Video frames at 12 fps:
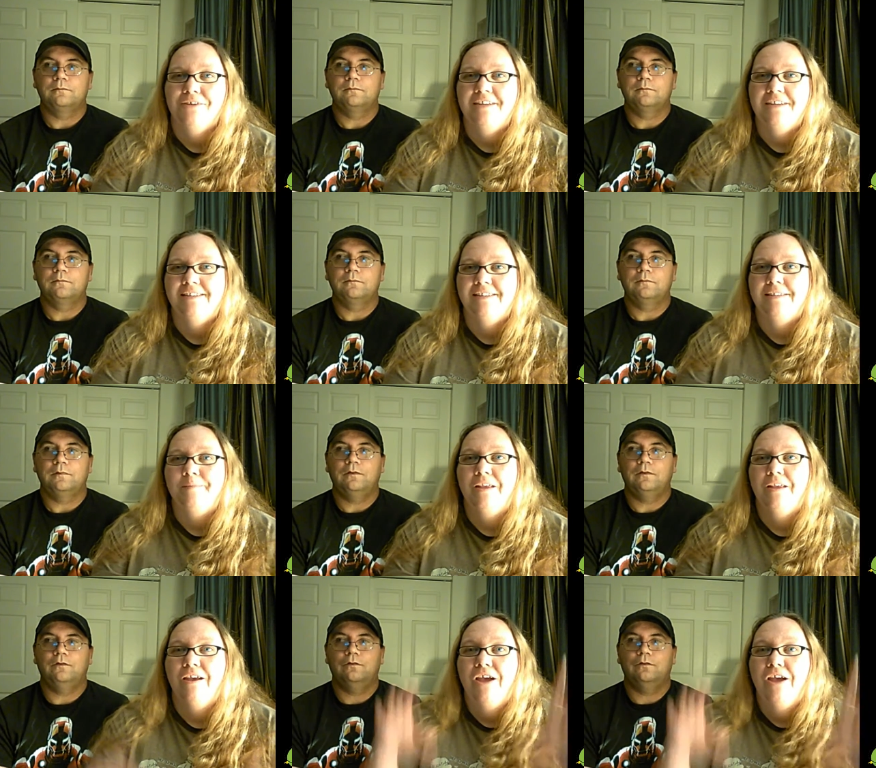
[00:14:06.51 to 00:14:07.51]
Speaker 1: Donuts.
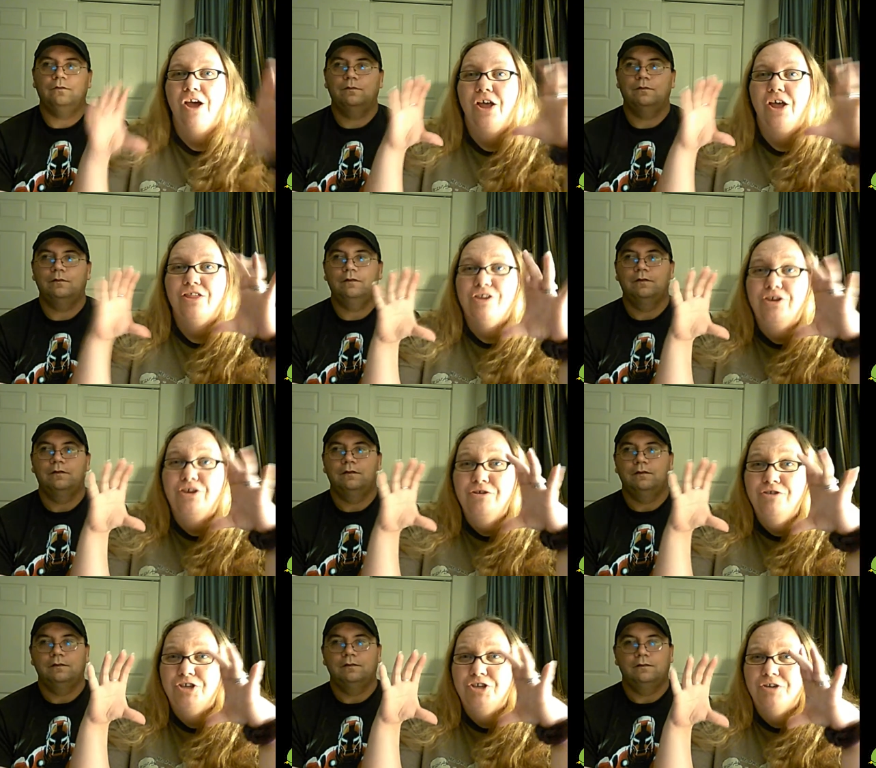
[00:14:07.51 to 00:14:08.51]
Oh. The
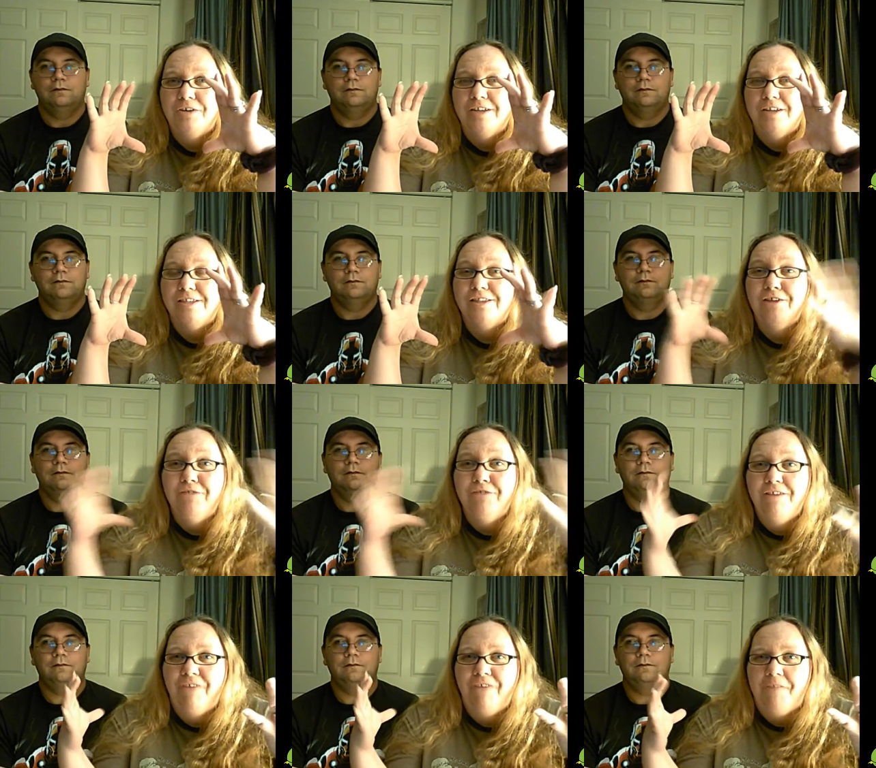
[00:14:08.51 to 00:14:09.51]
huge donuts. They're
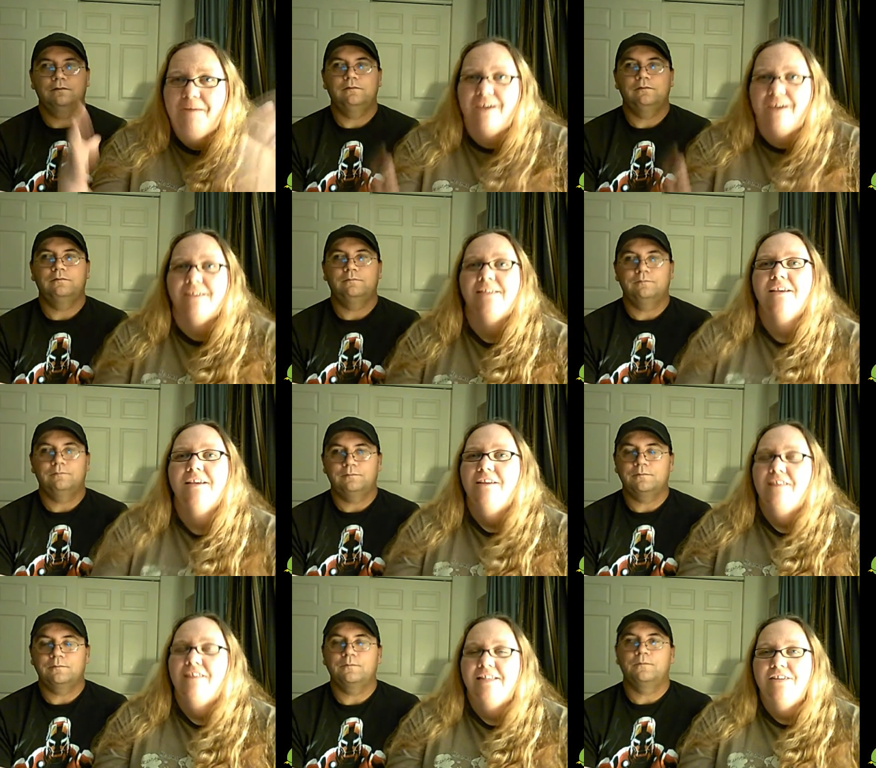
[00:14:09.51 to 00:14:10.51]
only five bucks.
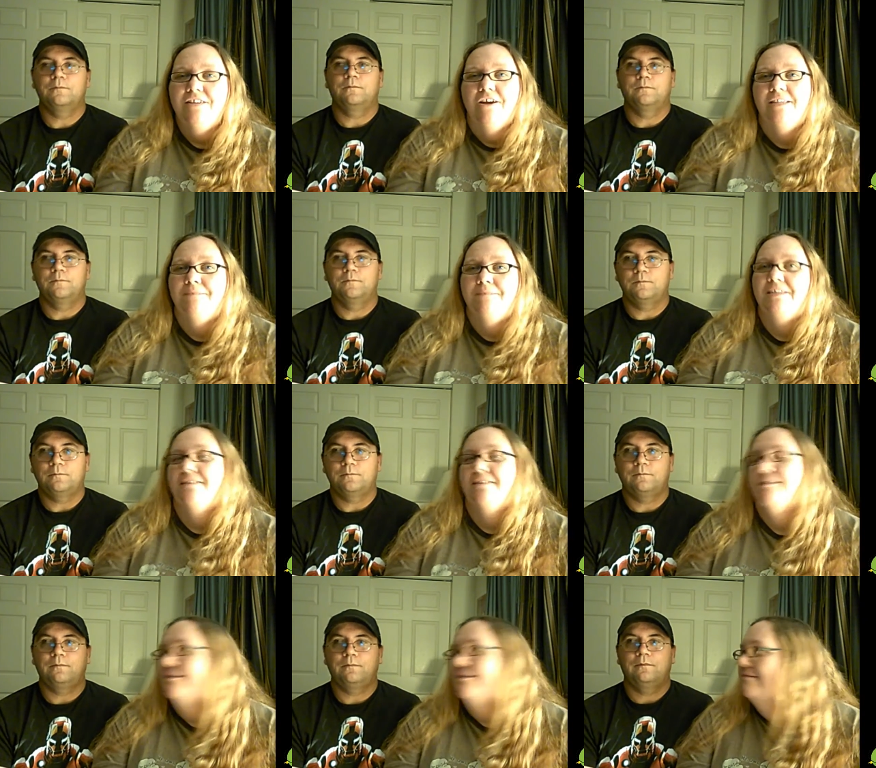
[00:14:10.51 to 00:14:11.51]
That's an awesome
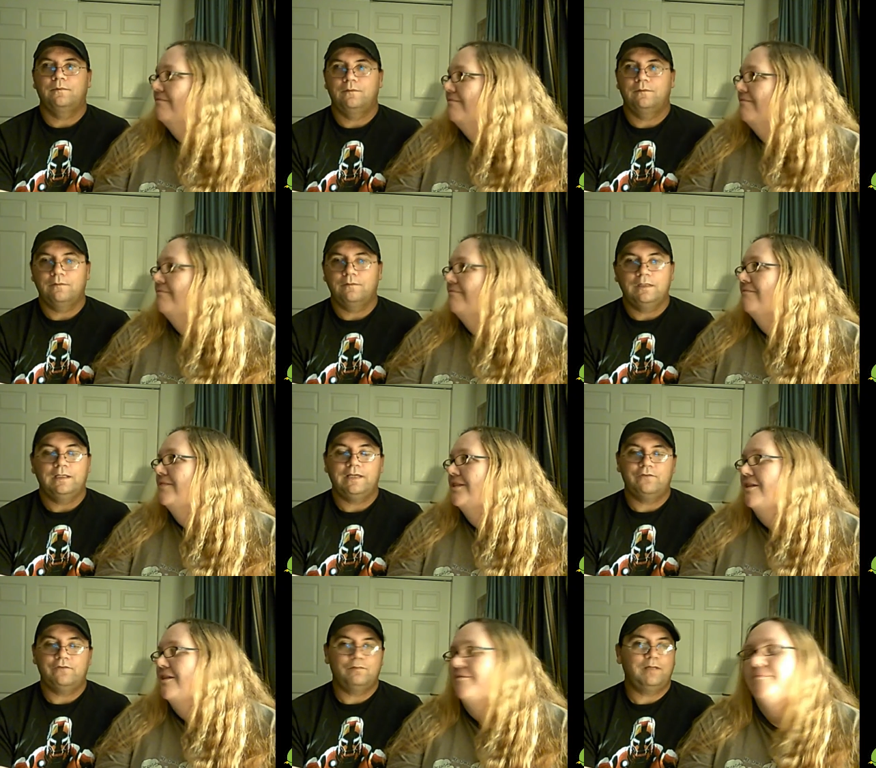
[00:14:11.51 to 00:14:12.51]
deal
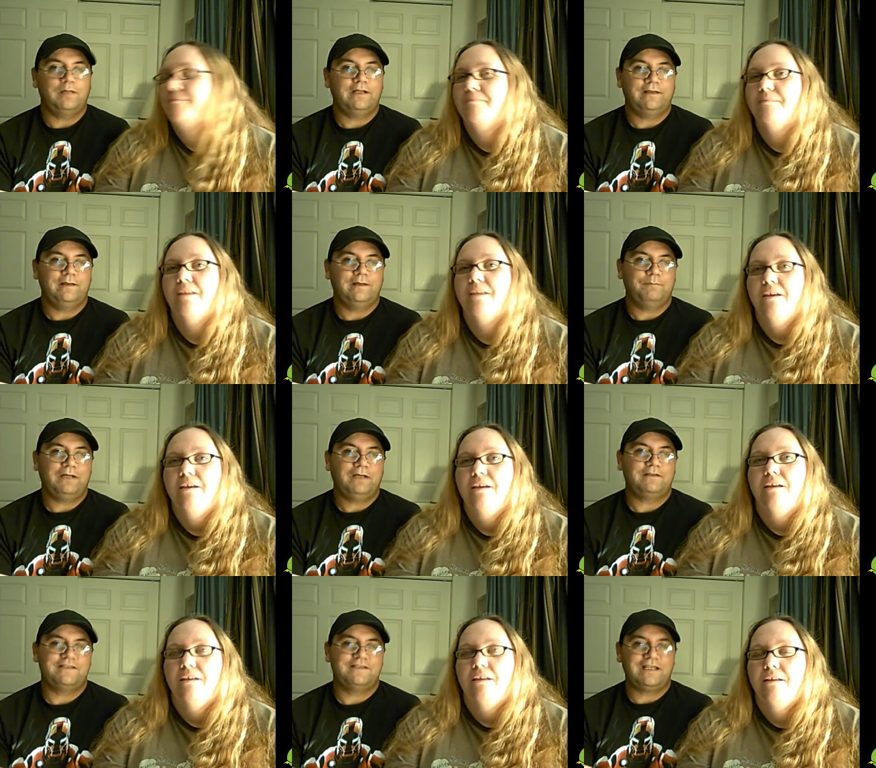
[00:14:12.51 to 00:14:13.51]
Speaker 2: so. everybody the,
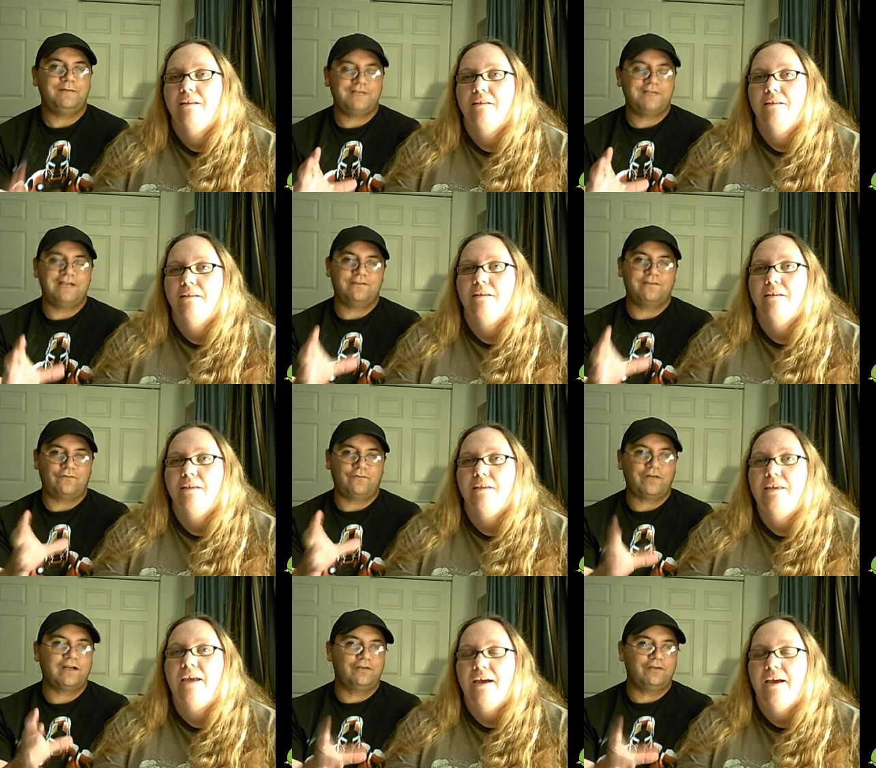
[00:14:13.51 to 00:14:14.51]
about the same size of
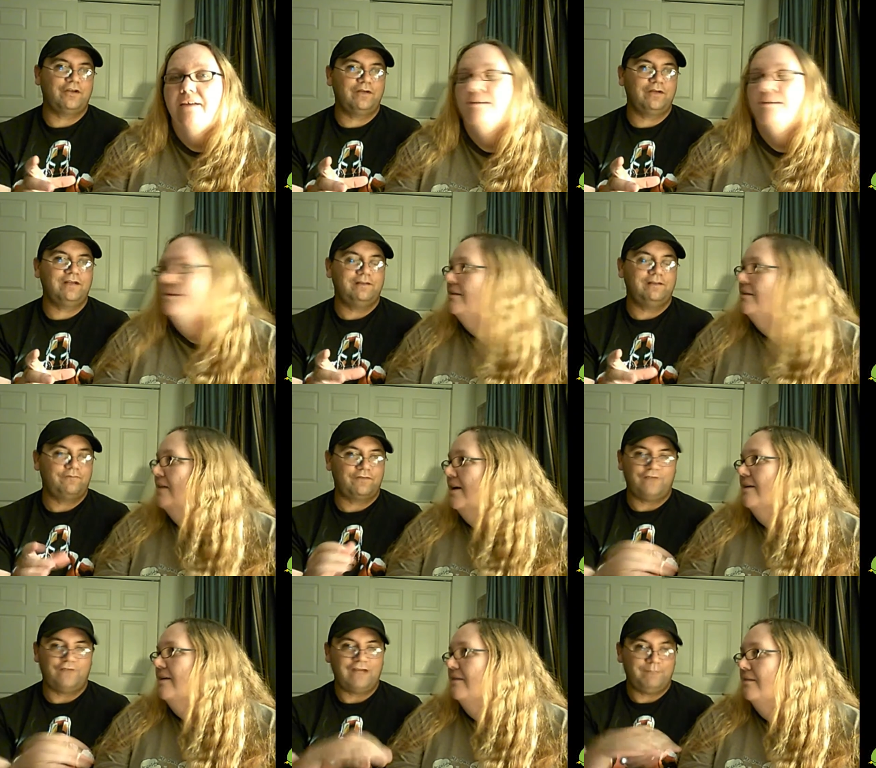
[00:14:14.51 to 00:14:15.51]
a regular yeah, donut yeah.
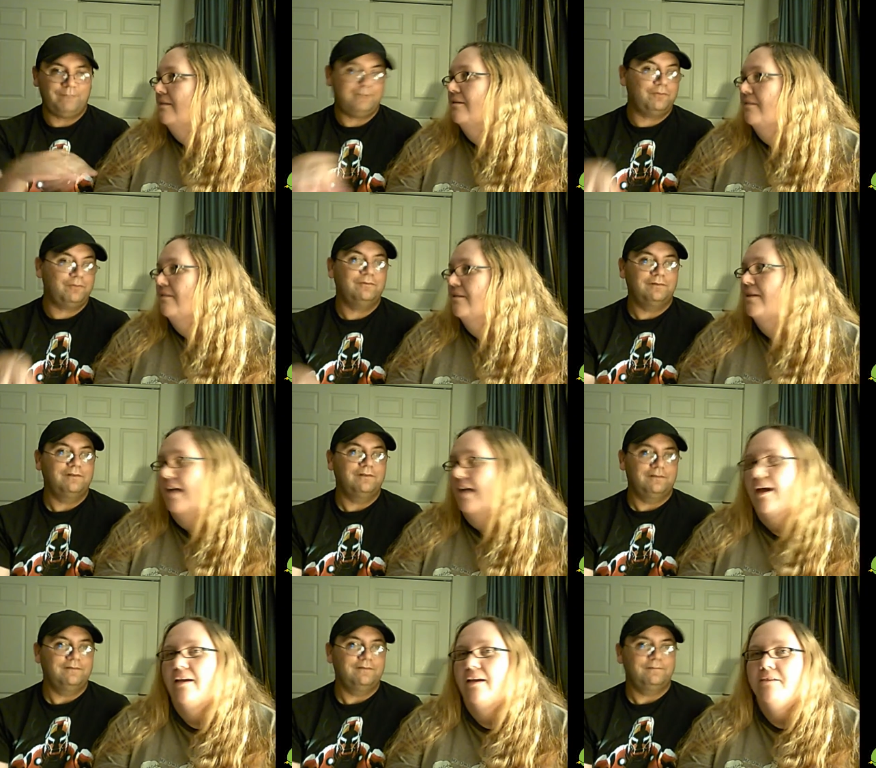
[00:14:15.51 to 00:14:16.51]
for five people.
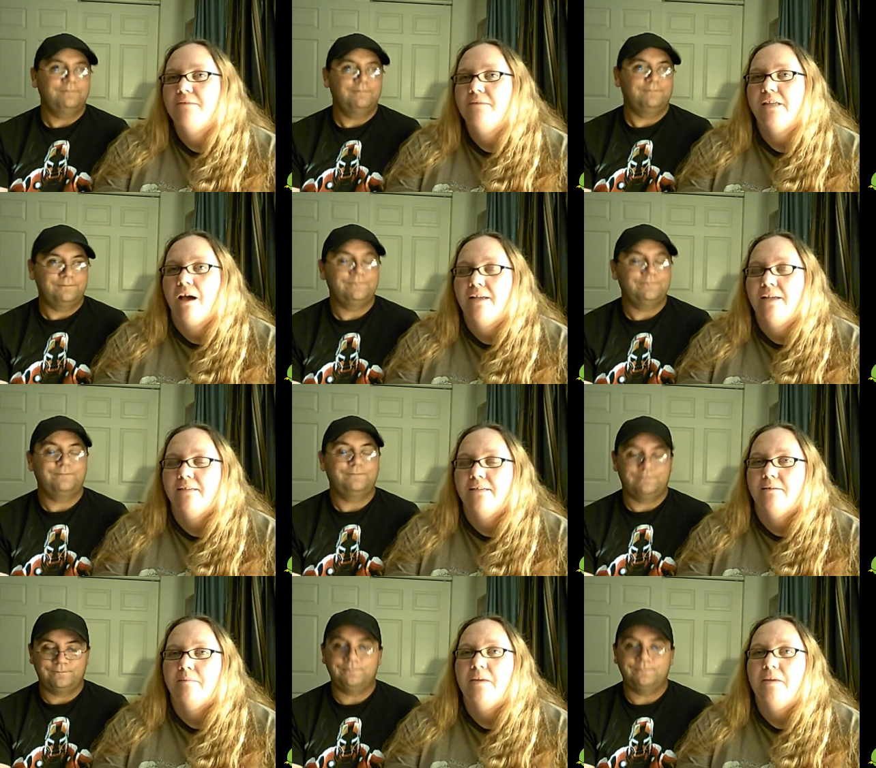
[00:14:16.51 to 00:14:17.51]
Speaker 1: Yeah, it was
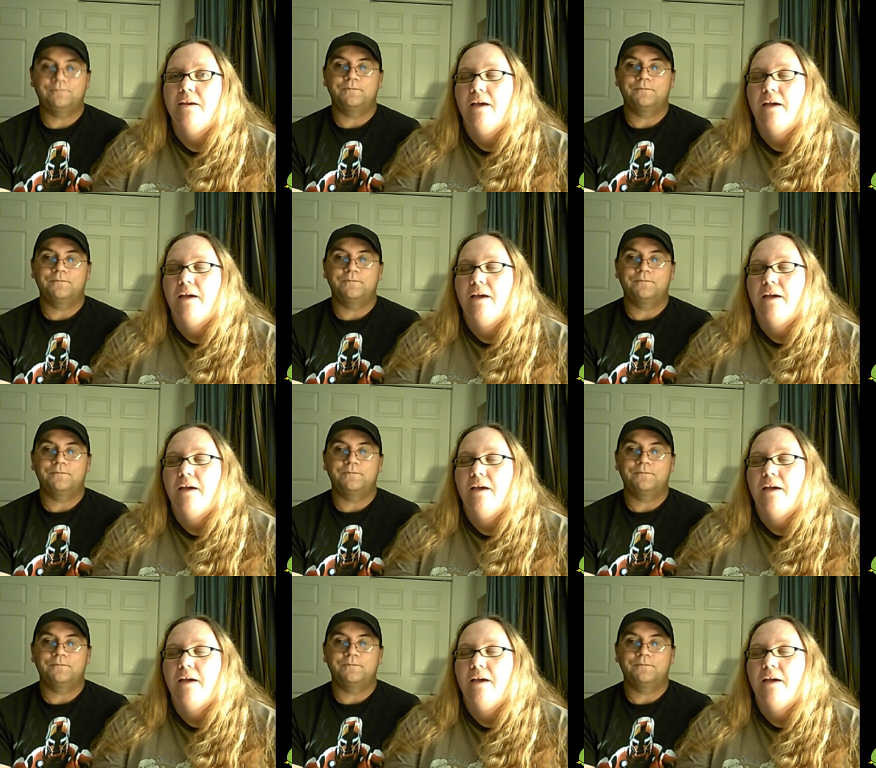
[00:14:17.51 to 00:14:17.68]
awesome.